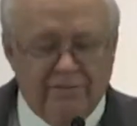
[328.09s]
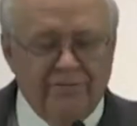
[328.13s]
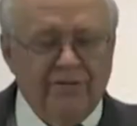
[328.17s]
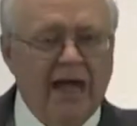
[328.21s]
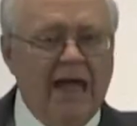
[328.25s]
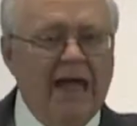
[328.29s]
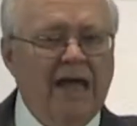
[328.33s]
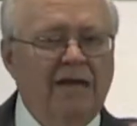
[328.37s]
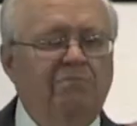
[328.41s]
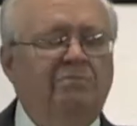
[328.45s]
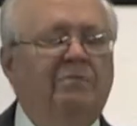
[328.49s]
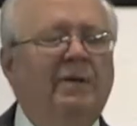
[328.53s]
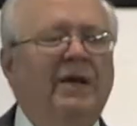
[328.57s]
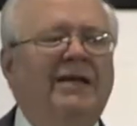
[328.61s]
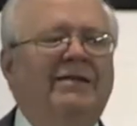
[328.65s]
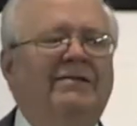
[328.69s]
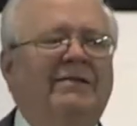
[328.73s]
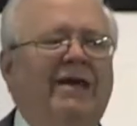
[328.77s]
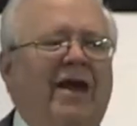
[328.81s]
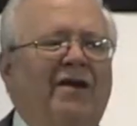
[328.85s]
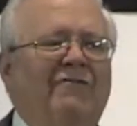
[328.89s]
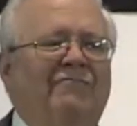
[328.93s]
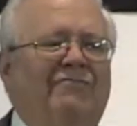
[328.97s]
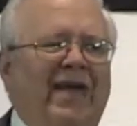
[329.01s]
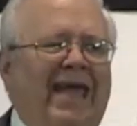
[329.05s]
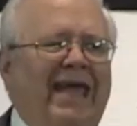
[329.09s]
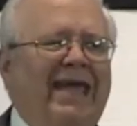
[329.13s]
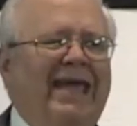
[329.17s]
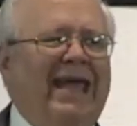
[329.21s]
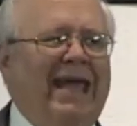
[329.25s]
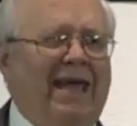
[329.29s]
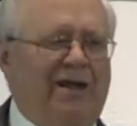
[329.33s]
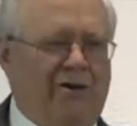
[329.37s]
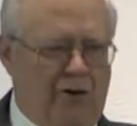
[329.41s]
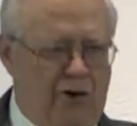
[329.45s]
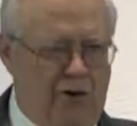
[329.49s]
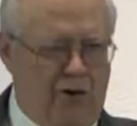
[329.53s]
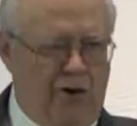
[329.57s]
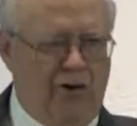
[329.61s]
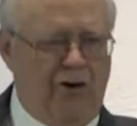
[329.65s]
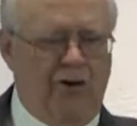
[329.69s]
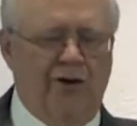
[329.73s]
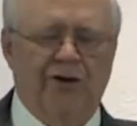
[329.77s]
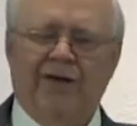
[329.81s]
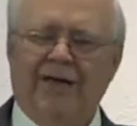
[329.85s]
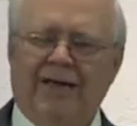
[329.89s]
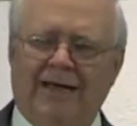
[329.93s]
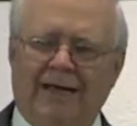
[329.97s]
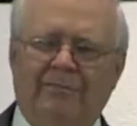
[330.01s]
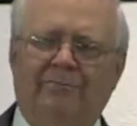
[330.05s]
They had been there. They had
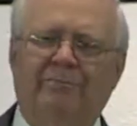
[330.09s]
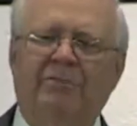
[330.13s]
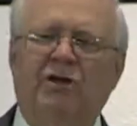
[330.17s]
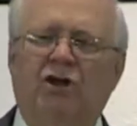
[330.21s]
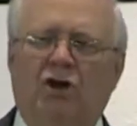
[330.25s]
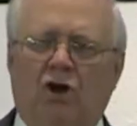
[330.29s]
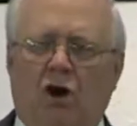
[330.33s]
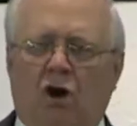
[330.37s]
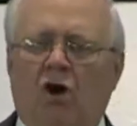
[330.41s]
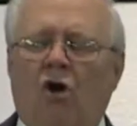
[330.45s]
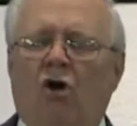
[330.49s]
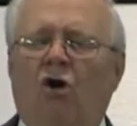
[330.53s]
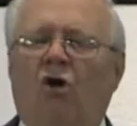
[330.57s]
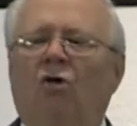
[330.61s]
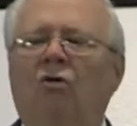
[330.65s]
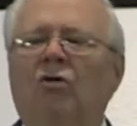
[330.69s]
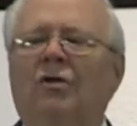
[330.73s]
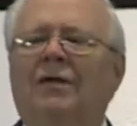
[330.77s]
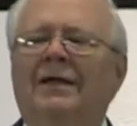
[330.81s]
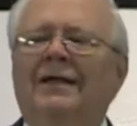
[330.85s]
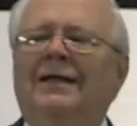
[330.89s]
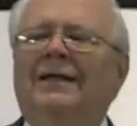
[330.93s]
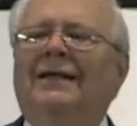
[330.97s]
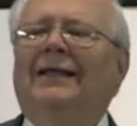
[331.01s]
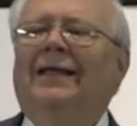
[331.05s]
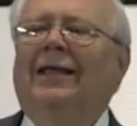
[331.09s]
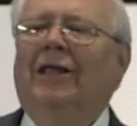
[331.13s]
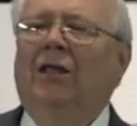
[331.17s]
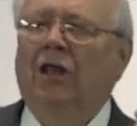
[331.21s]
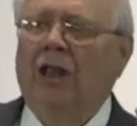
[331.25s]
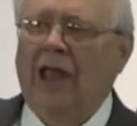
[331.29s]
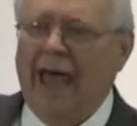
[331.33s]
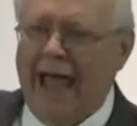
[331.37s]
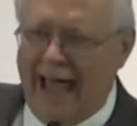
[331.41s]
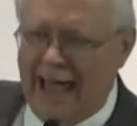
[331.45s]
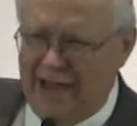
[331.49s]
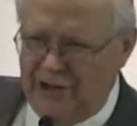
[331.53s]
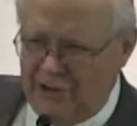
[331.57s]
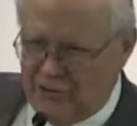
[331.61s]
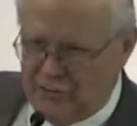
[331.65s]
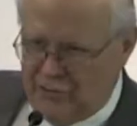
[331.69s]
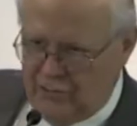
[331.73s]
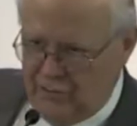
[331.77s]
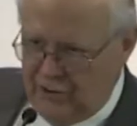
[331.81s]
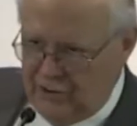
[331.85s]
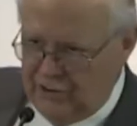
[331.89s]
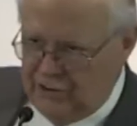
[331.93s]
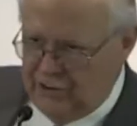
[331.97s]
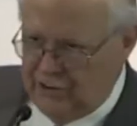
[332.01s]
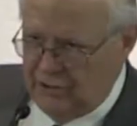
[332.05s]
heard him call
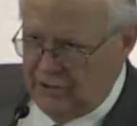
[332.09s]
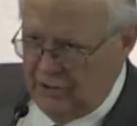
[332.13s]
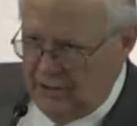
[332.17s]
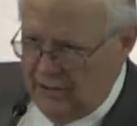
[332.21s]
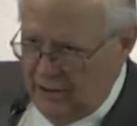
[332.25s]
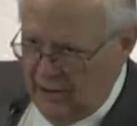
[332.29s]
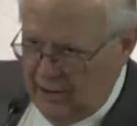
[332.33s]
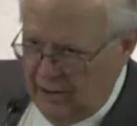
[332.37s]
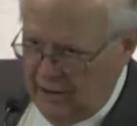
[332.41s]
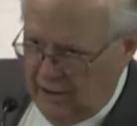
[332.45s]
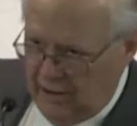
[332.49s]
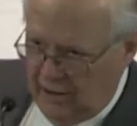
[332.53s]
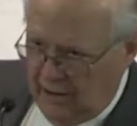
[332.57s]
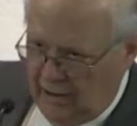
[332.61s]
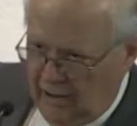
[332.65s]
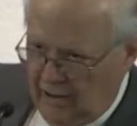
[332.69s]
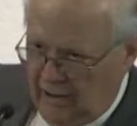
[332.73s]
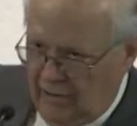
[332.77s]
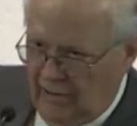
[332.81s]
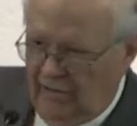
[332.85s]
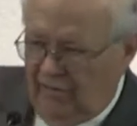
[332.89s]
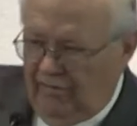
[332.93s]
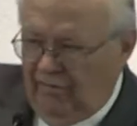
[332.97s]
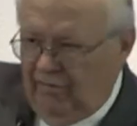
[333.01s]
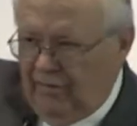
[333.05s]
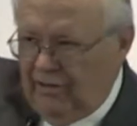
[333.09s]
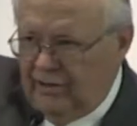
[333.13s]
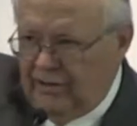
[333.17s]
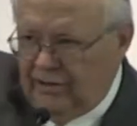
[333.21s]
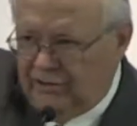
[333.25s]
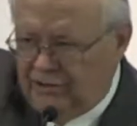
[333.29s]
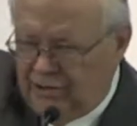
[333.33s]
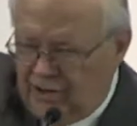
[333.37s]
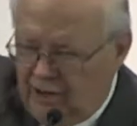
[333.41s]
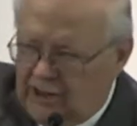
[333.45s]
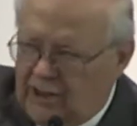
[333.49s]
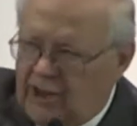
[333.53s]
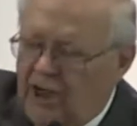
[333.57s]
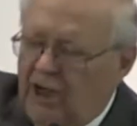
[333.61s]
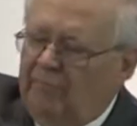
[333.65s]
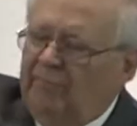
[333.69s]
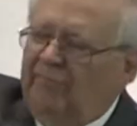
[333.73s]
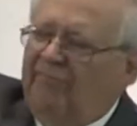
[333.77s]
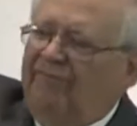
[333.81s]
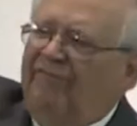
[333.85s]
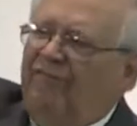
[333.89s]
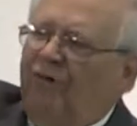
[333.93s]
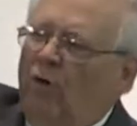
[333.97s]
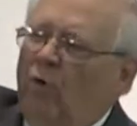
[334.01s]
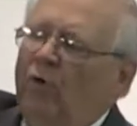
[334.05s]
Lazarus to
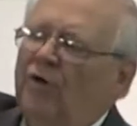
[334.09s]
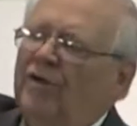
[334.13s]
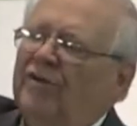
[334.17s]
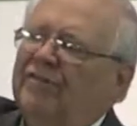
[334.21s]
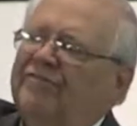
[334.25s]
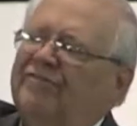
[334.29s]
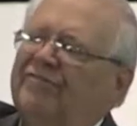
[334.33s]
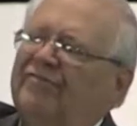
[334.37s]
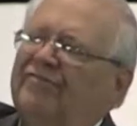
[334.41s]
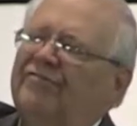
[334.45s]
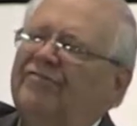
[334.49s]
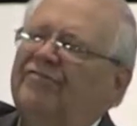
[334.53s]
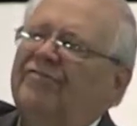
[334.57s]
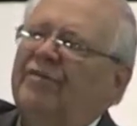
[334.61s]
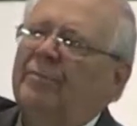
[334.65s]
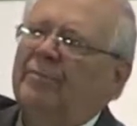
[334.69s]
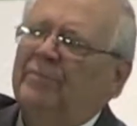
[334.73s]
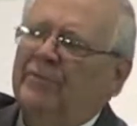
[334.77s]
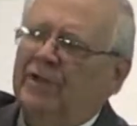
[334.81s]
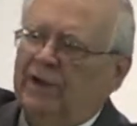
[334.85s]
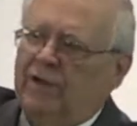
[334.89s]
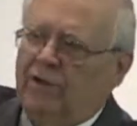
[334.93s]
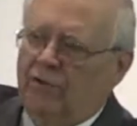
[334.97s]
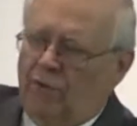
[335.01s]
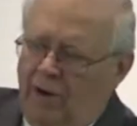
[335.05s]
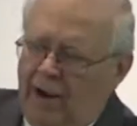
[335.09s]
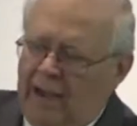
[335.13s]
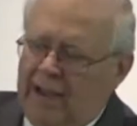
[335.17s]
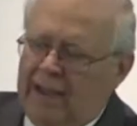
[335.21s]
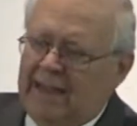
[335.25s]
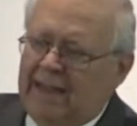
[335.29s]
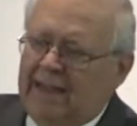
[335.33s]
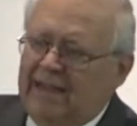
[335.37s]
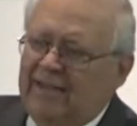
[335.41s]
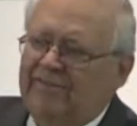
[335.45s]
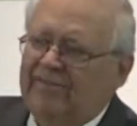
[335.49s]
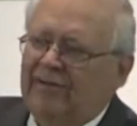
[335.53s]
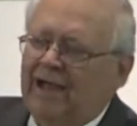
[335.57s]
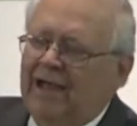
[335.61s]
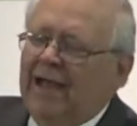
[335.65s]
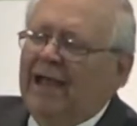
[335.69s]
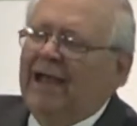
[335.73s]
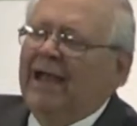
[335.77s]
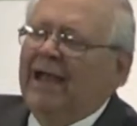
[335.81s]
come forth from the grave